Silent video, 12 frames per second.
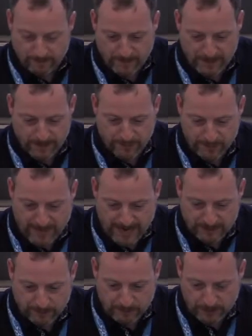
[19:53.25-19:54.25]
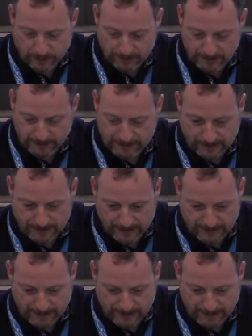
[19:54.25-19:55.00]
been through the asymptotics and